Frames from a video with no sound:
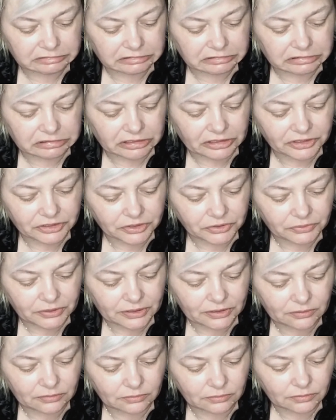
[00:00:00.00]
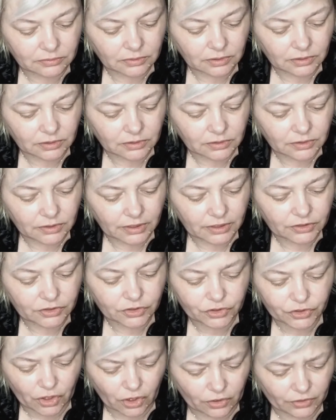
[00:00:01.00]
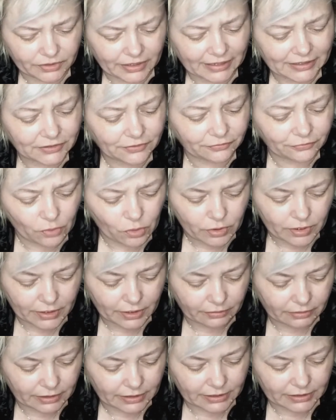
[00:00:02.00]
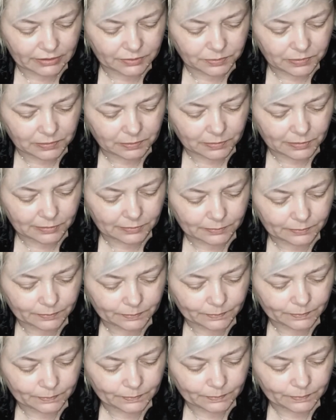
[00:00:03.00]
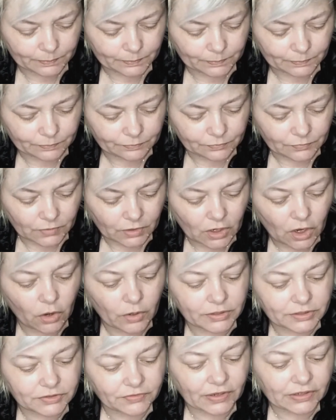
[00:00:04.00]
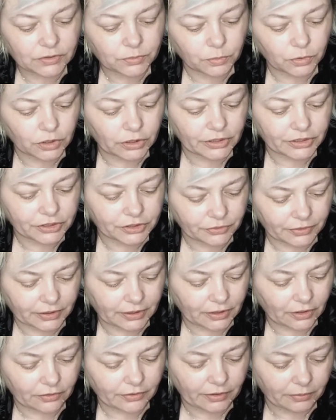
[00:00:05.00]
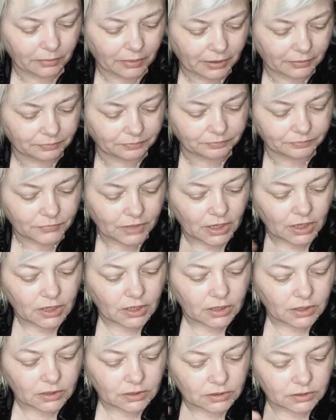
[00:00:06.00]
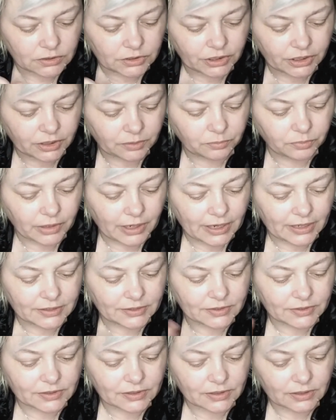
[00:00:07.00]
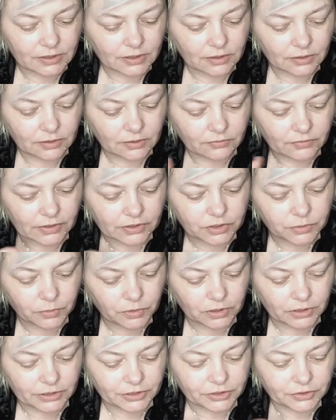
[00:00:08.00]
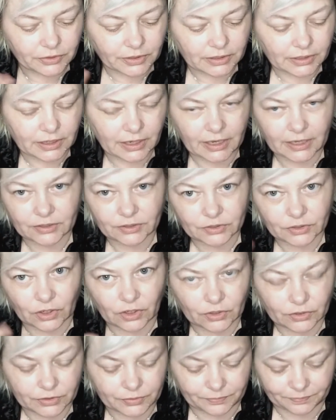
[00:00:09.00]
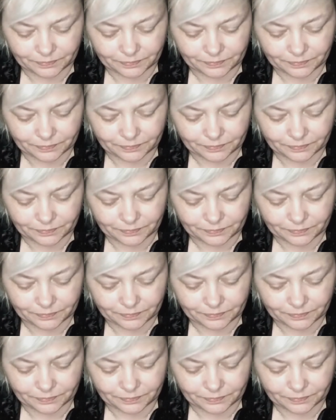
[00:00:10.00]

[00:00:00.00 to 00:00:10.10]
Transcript: glycerin, and salt. That's 4 ingredients, people. No, it's vegetable glycerin. Oh, never mind. Chicken breast, vegetable glycerin, and salt.